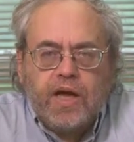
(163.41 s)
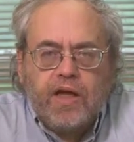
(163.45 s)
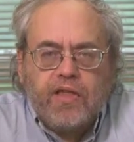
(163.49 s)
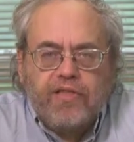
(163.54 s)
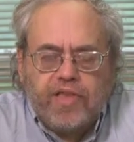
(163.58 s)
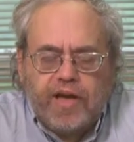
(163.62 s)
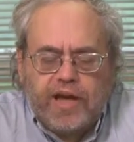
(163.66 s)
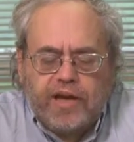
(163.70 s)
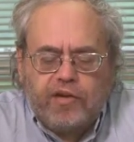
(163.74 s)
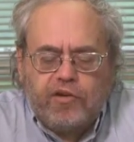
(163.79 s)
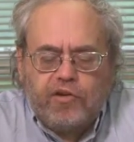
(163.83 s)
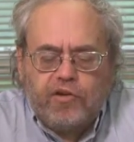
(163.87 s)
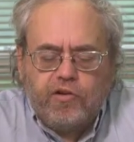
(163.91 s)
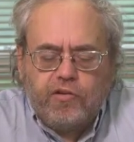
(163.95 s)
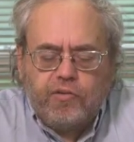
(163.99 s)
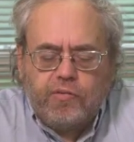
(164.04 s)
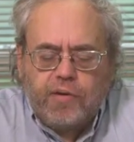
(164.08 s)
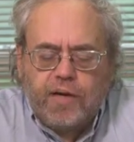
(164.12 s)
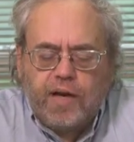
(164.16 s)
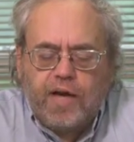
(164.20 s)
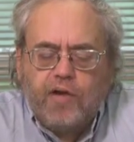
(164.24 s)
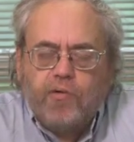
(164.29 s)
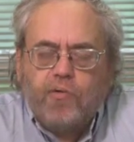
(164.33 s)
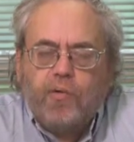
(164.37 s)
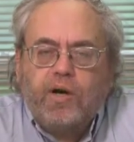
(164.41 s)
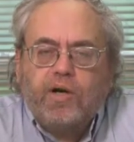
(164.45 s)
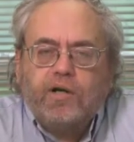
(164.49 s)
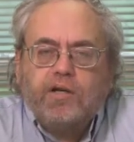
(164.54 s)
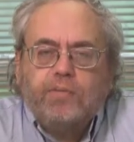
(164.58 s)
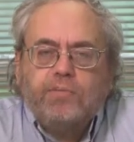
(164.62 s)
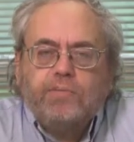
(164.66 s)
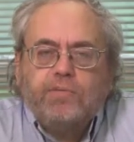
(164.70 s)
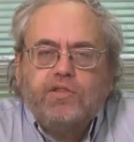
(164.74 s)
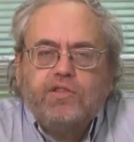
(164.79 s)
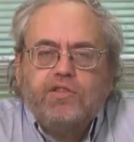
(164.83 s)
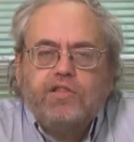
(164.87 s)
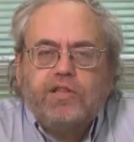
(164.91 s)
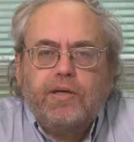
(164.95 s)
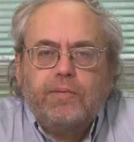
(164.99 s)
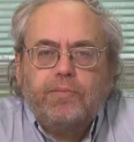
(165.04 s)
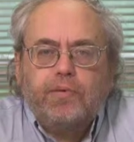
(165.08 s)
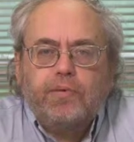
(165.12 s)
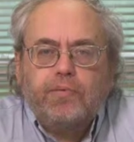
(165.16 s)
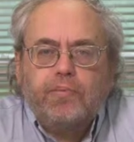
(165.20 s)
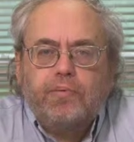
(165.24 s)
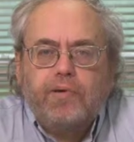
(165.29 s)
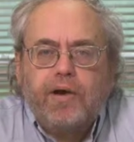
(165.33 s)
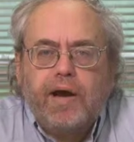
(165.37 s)
Thank you, and welcome to
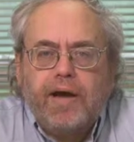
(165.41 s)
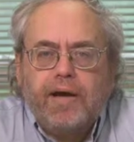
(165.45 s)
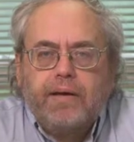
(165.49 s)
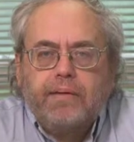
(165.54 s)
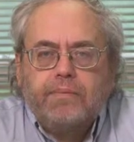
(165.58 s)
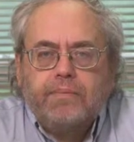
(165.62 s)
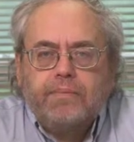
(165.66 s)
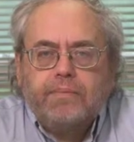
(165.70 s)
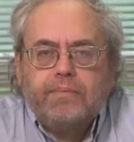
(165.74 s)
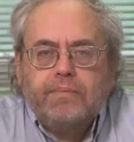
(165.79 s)
Sheppard Pratt.